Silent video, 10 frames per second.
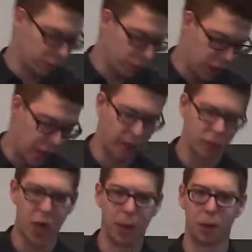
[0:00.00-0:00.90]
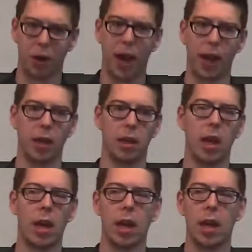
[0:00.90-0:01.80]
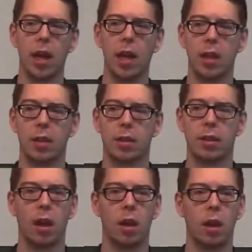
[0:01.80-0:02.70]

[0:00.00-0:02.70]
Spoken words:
through the end of chapter 8, is